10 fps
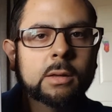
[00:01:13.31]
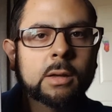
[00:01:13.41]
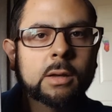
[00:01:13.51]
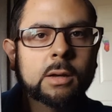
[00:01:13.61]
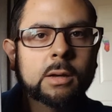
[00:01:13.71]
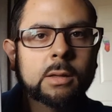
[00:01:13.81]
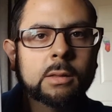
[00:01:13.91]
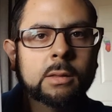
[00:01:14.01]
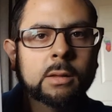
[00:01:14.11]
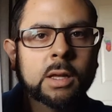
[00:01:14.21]

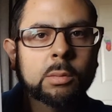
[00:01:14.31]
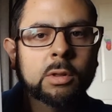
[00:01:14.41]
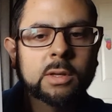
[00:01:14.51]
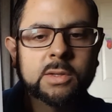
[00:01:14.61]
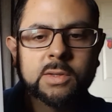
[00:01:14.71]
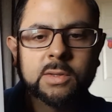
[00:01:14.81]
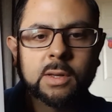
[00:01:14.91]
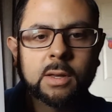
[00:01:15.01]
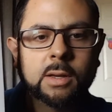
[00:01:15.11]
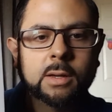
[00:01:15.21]
The label is
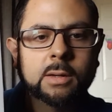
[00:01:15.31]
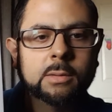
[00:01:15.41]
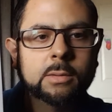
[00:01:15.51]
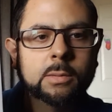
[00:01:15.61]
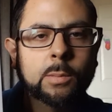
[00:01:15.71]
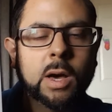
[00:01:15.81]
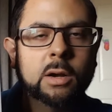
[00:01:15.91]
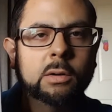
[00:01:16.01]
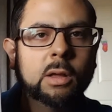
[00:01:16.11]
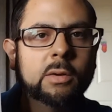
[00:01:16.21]

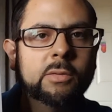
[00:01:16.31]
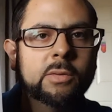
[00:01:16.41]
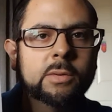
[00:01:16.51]
Modern Love.